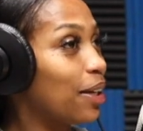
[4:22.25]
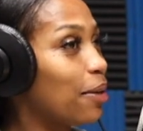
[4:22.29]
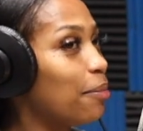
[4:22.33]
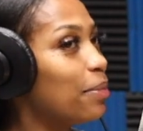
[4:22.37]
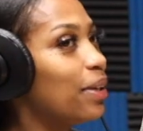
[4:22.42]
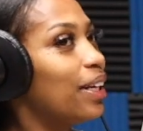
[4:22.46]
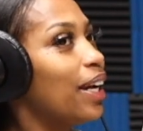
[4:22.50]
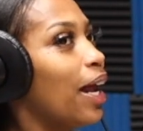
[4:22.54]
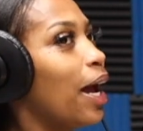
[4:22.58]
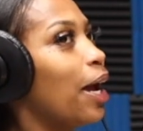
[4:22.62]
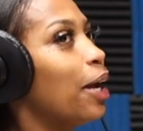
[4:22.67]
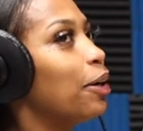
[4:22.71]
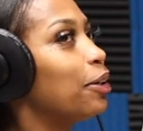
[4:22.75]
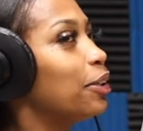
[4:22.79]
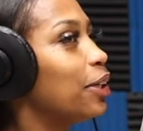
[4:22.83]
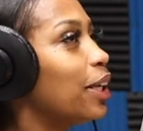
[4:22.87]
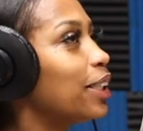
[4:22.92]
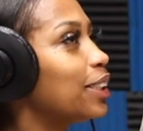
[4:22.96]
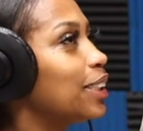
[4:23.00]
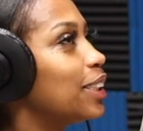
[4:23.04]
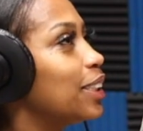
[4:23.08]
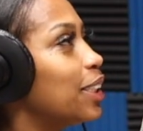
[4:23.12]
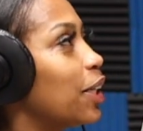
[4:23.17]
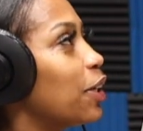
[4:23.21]
Not
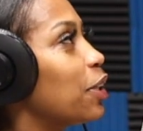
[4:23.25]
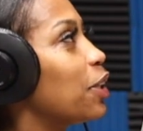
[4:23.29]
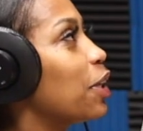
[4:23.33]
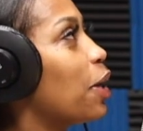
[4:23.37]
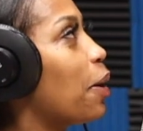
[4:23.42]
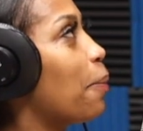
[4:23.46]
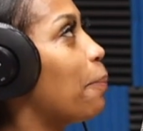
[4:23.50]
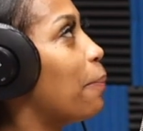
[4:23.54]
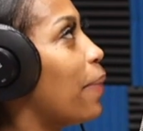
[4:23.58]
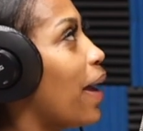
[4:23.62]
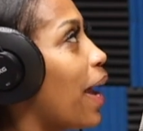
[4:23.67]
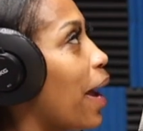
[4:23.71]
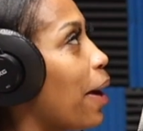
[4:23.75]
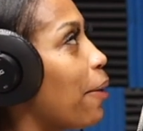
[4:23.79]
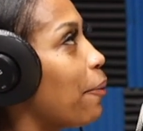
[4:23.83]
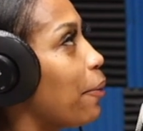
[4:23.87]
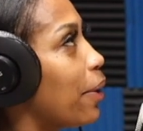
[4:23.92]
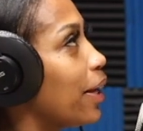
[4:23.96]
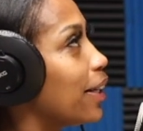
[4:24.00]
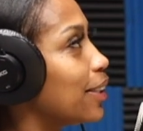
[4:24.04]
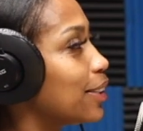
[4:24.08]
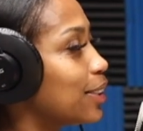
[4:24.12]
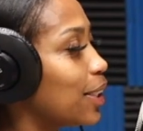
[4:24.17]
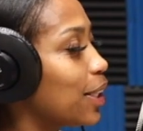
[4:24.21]
necessarily a bad
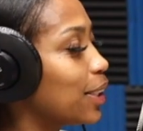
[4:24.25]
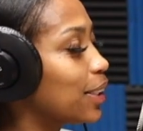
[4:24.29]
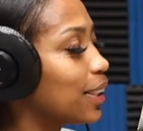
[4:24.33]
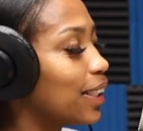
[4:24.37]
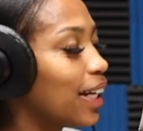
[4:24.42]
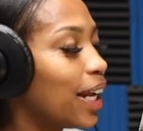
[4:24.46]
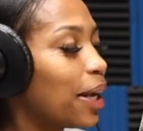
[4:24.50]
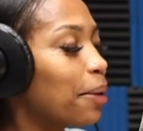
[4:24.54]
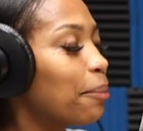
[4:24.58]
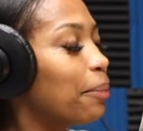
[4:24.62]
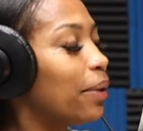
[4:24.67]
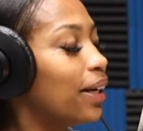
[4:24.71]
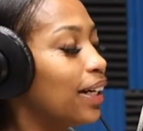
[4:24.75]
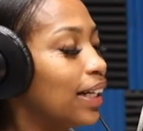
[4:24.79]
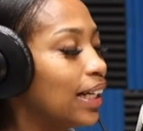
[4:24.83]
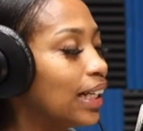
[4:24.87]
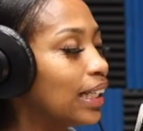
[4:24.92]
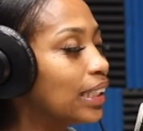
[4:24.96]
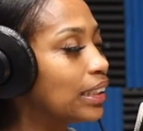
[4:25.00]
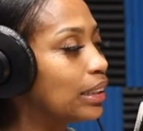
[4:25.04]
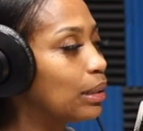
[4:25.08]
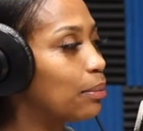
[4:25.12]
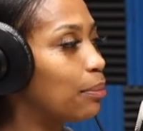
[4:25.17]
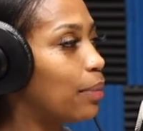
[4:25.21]
way to start the day, but it
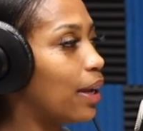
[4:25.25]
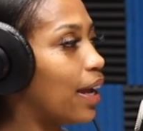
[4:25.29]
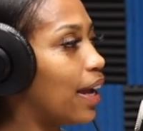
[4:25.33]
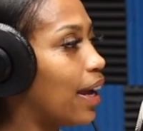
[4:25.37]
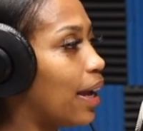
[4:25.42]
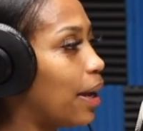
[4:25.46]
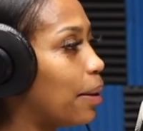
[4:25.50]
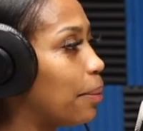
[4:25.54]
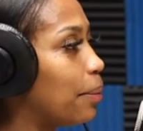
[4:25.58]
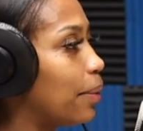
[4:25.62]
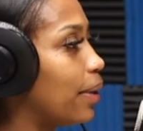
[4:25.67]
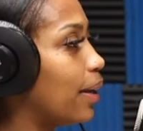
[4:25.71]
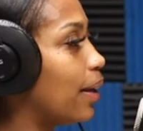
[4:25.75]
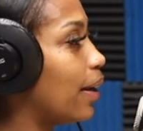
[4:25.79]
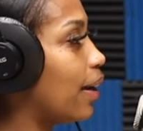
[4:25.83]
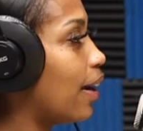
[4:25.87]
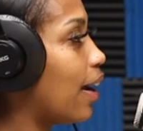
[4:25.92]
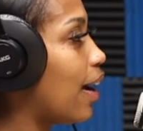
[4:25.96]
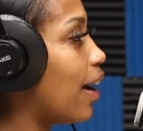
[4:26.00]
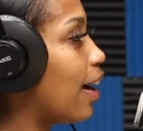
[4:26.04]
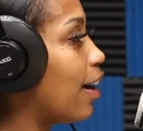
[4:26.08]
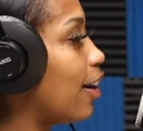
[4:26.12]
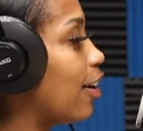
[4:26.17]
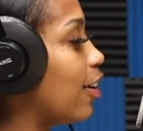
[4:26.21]
is a bad habit.
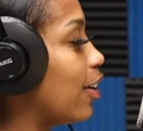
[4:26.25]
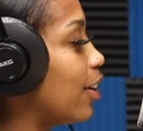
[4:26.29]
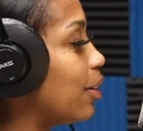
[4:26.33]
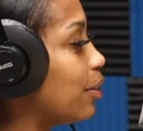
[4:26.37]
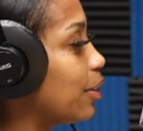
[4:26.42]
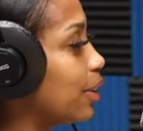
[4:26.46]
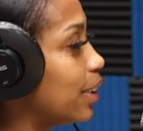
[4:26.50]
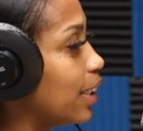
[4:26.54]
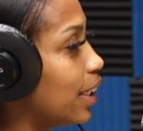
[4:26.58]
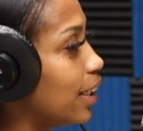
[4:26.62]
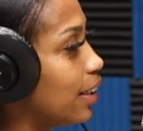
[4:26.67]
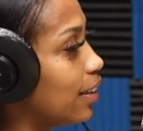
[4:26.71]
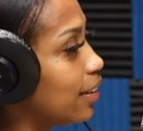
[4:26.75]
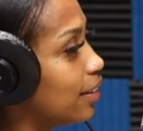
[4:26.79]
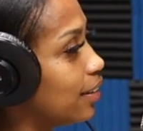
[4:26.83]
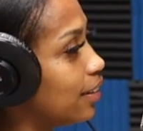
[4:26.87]
I agree with that.